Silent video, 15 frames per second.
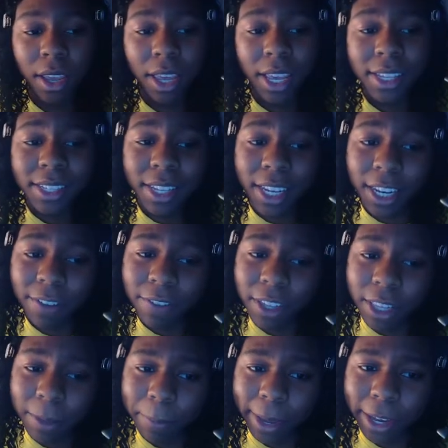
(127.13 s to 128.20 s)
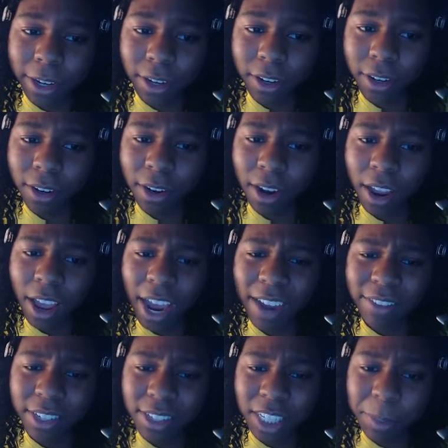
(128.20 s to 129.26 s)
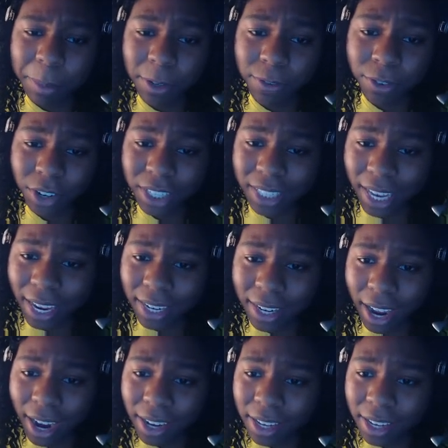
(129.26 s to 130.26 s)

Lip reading: Is lady feeling better? After sleeping for a day and night,